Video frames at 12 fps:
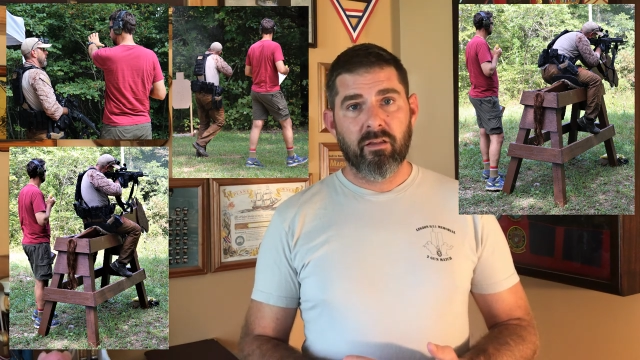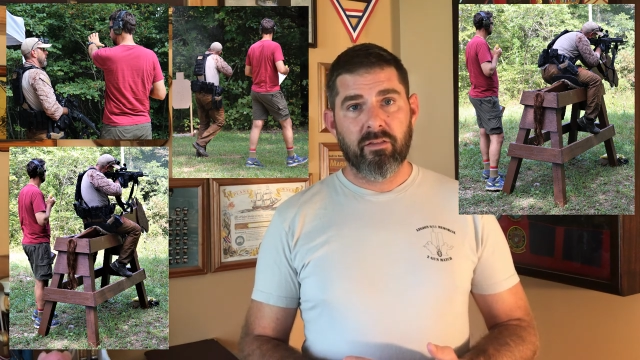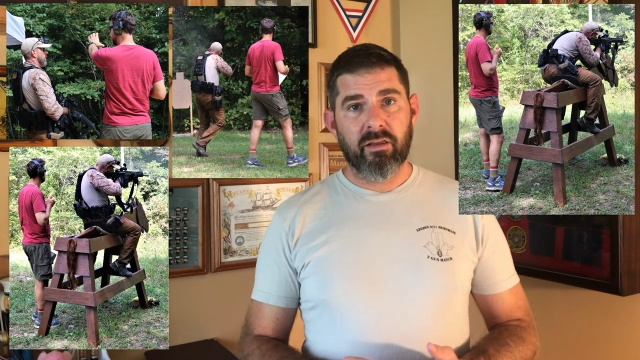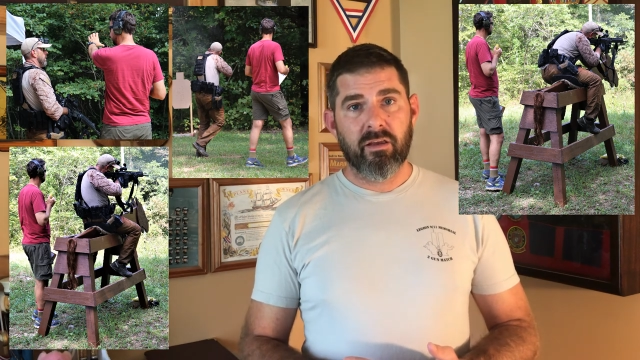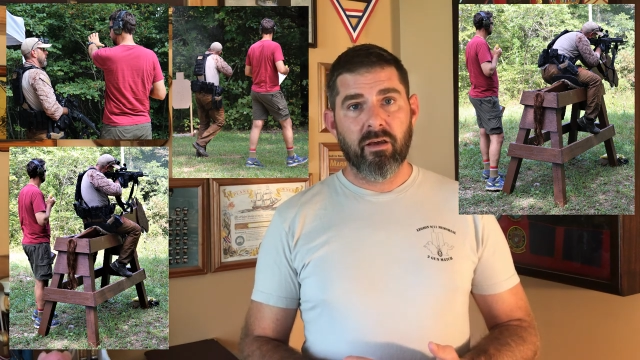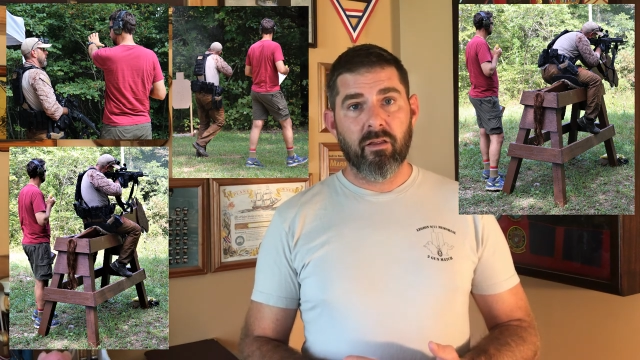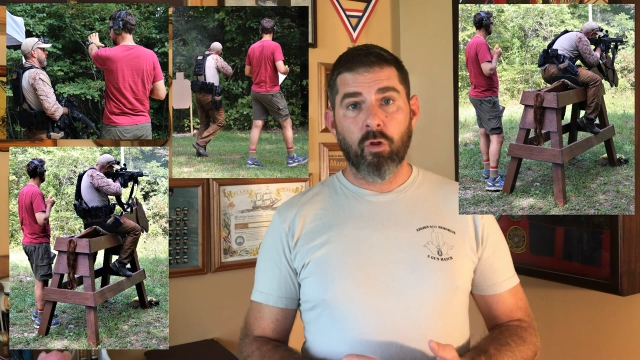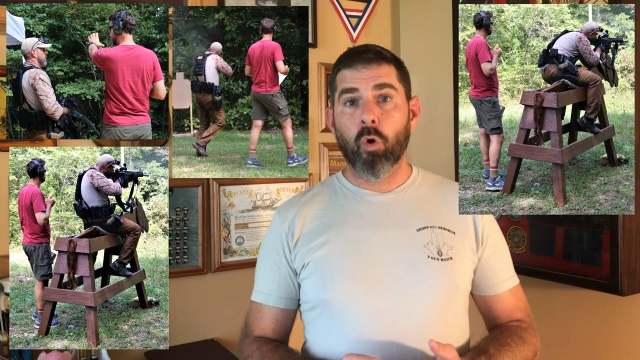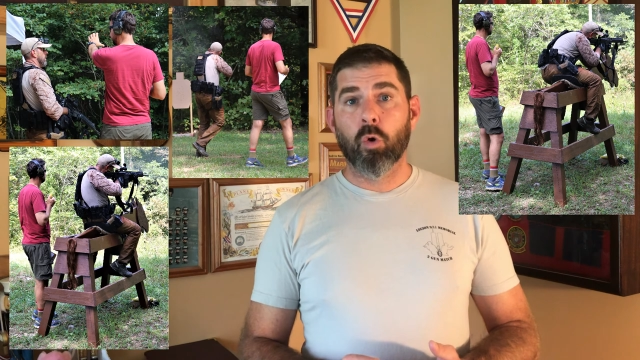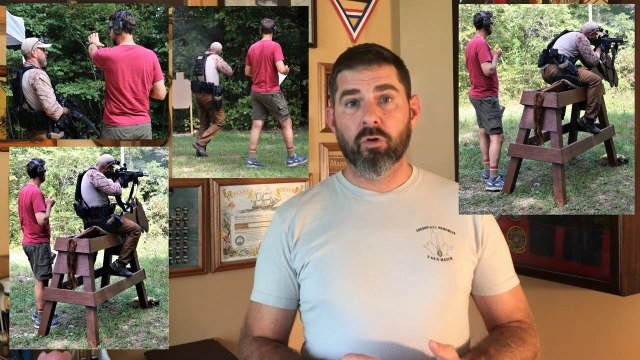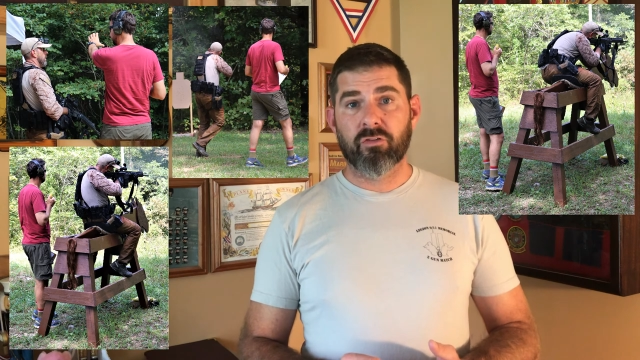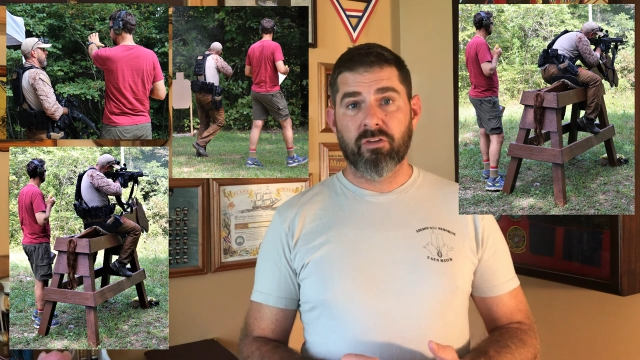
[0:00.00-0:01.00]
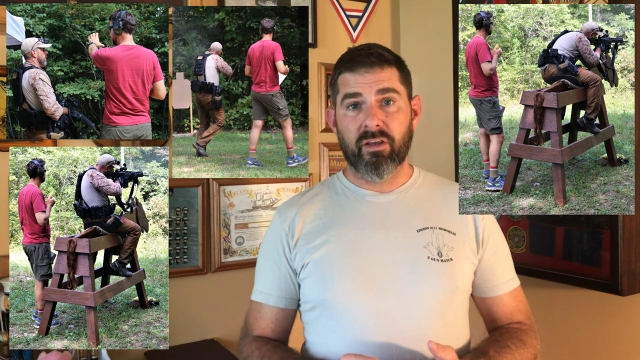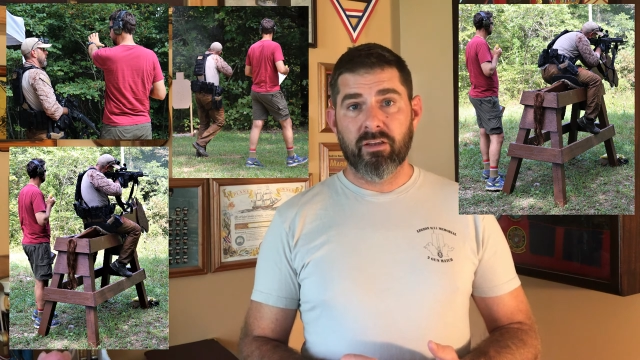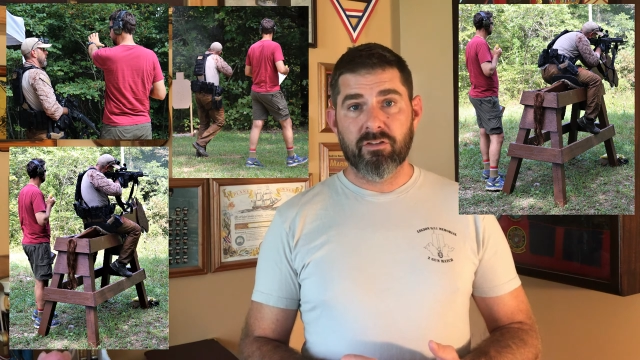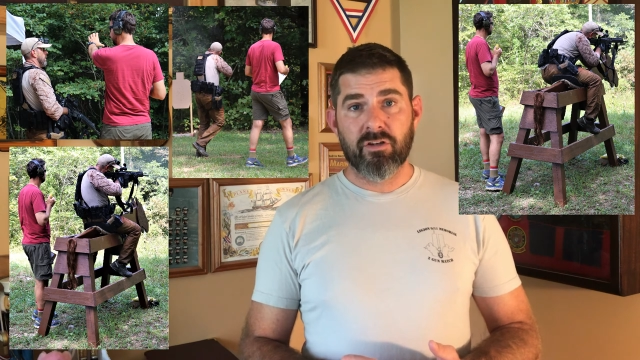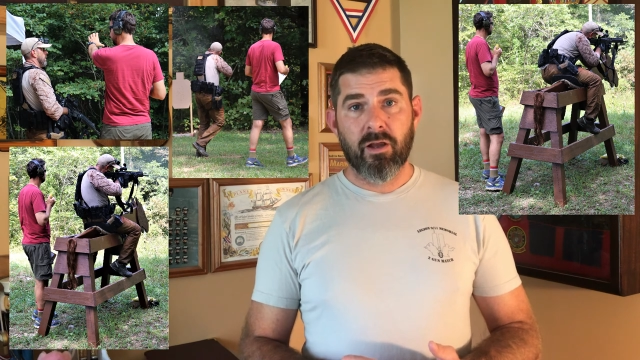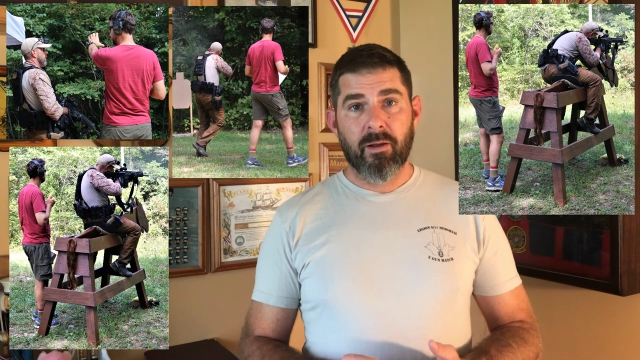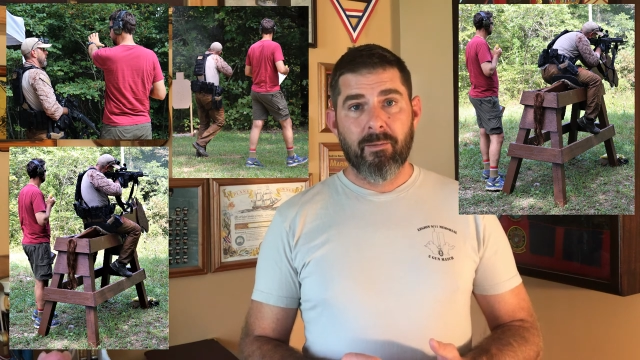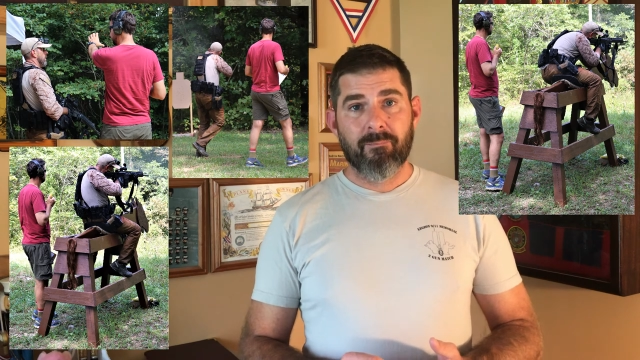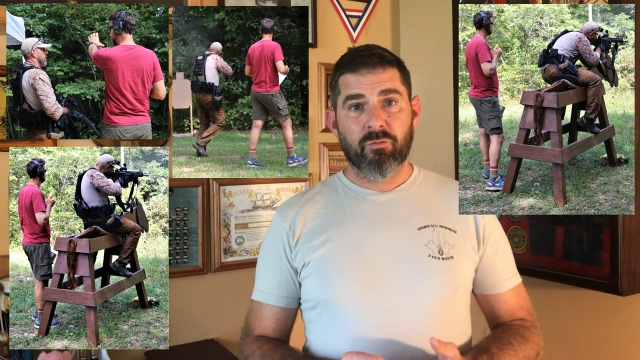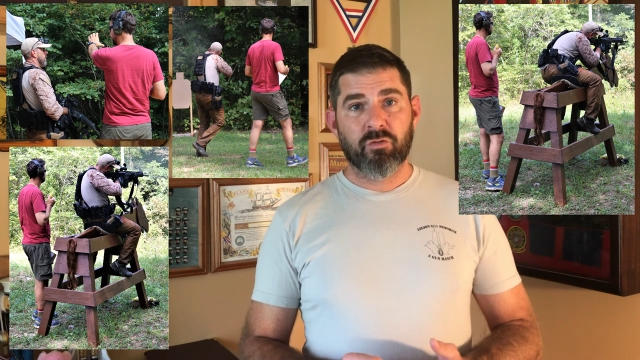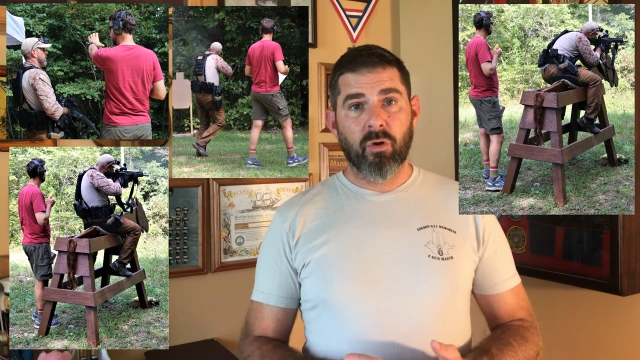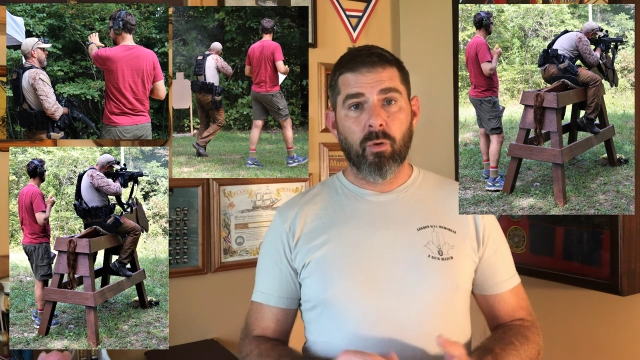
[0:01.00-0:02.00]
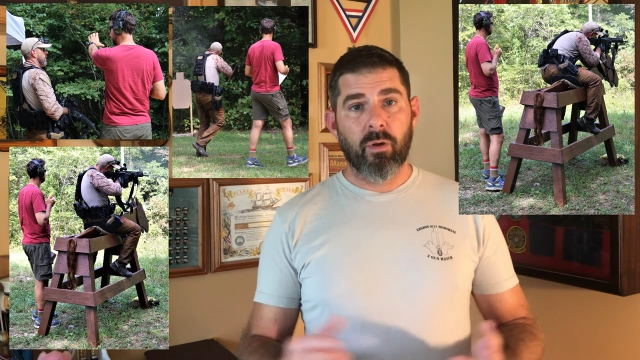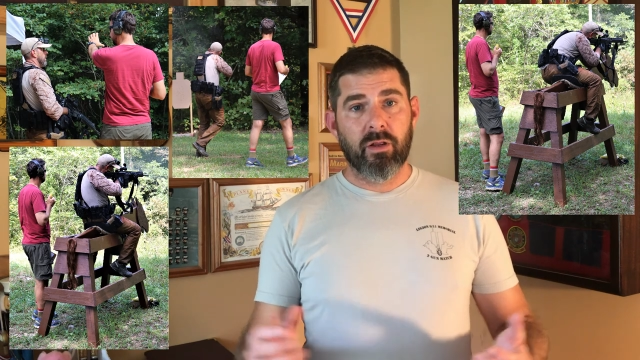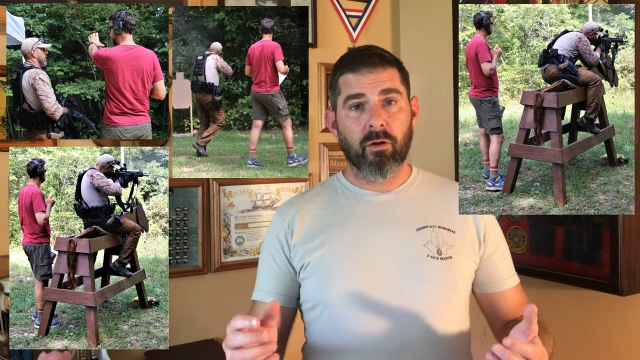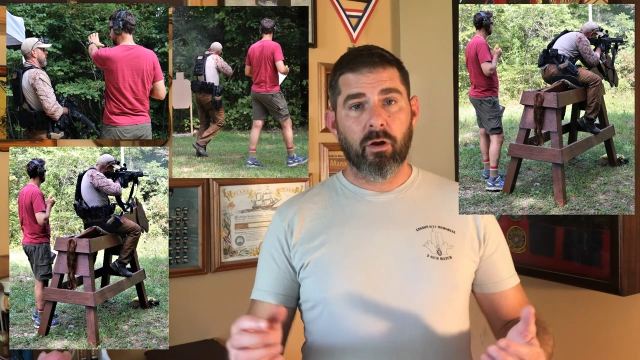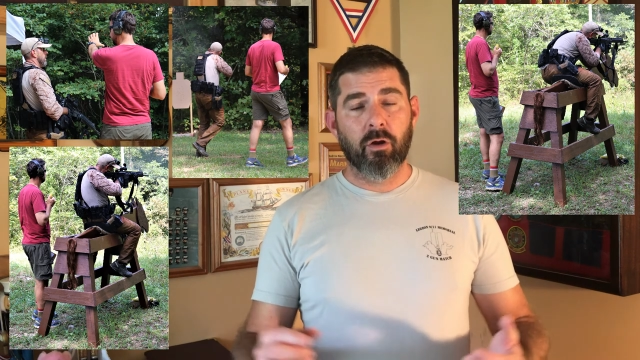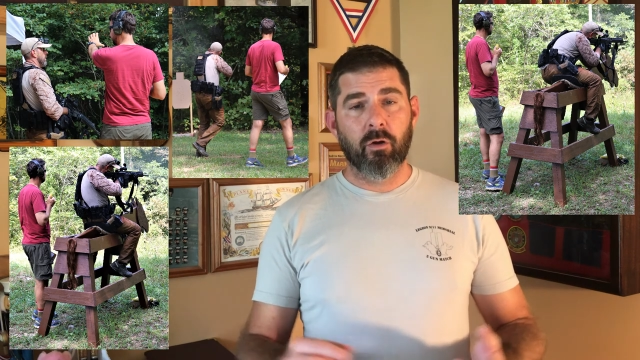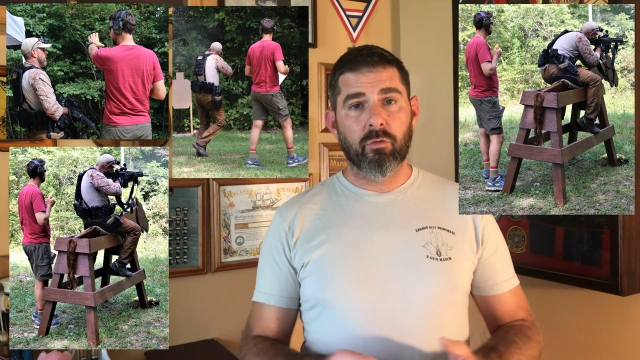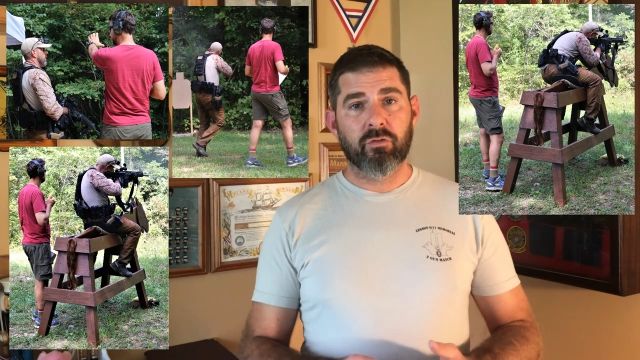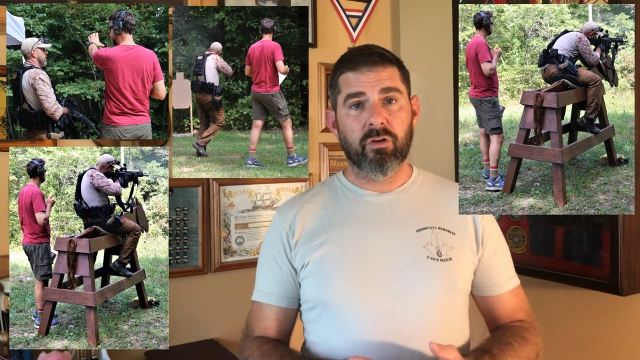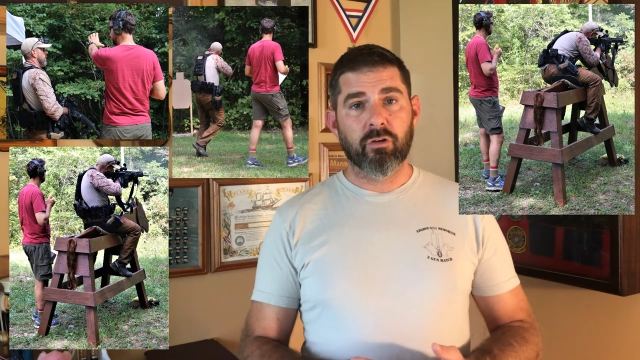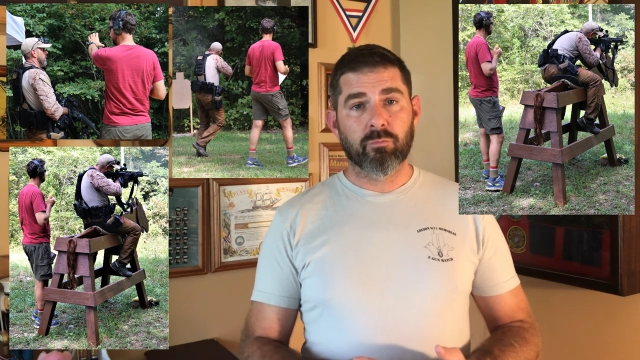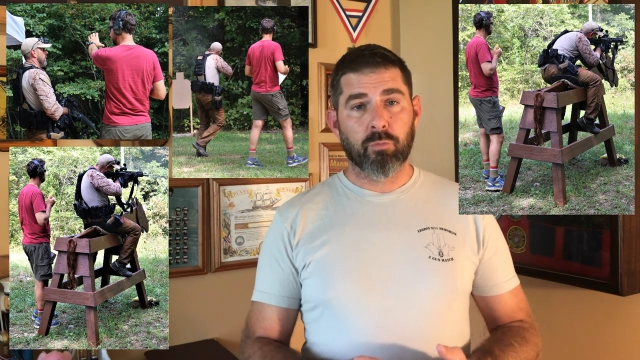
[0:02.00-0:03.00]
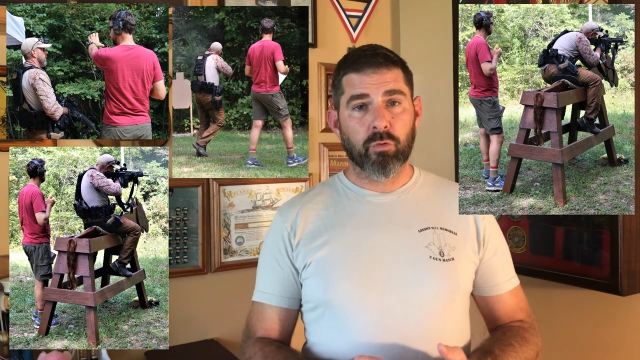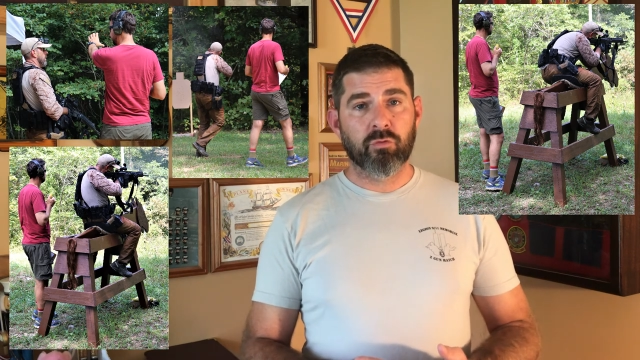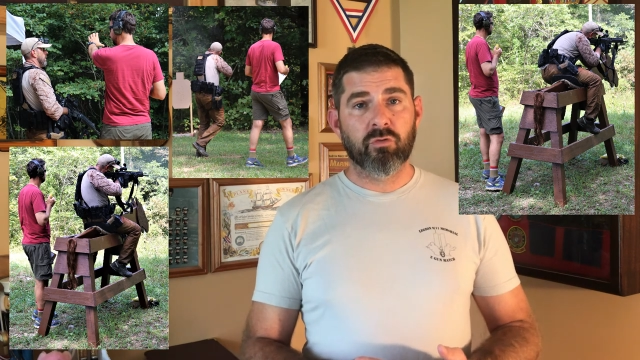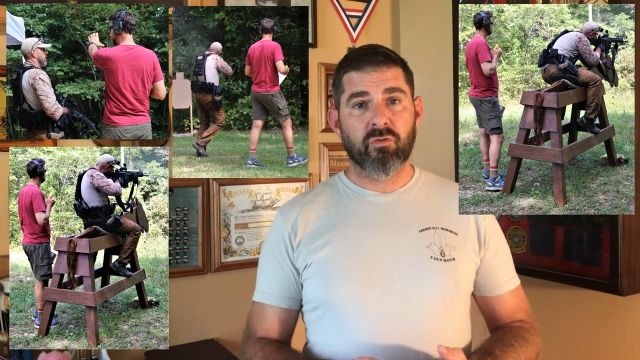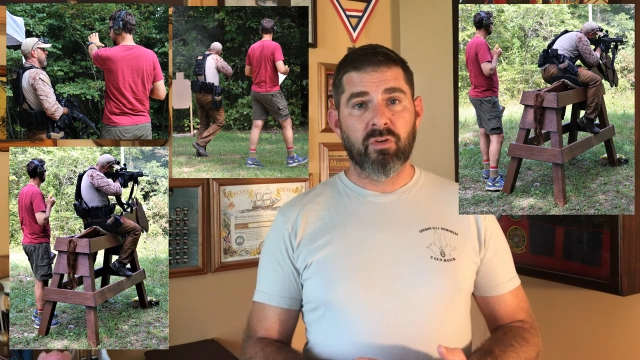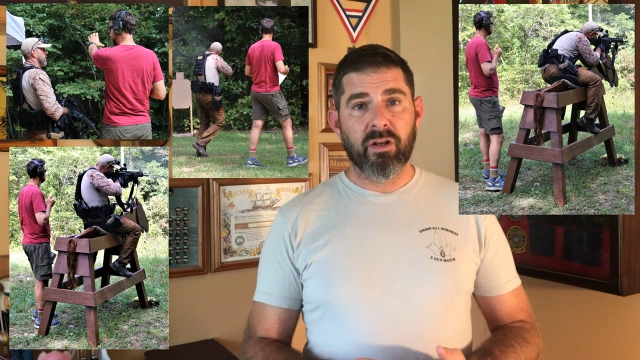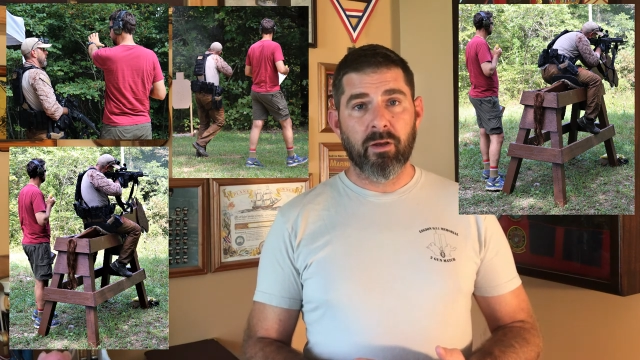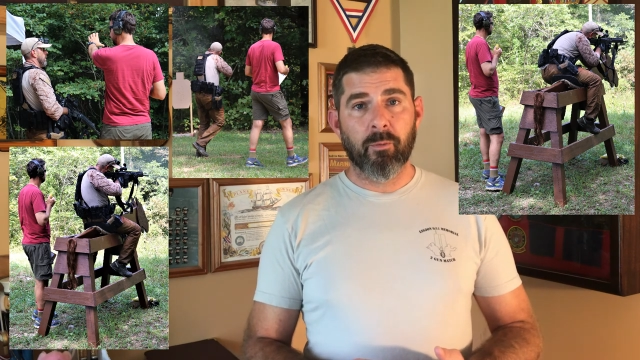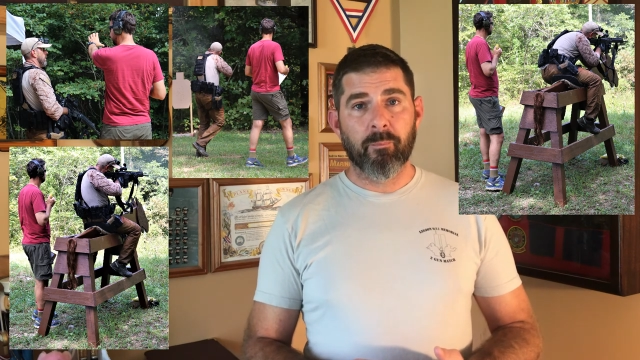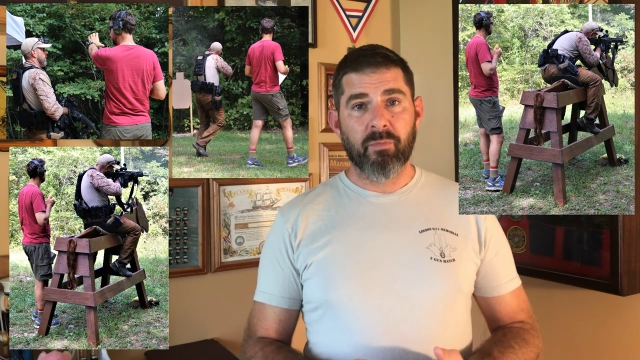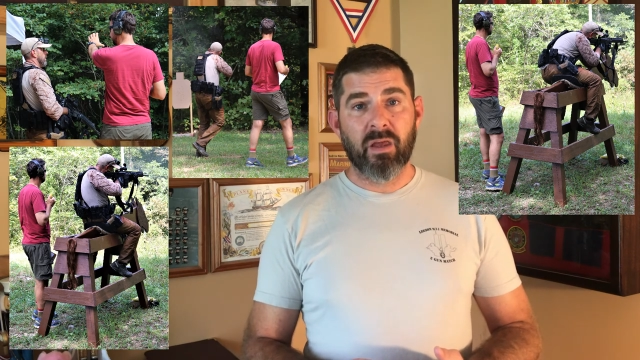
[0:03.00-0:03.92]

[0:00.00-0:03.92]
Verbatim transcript: the, uh, the horse stage. So here goes, here's Bruce's video.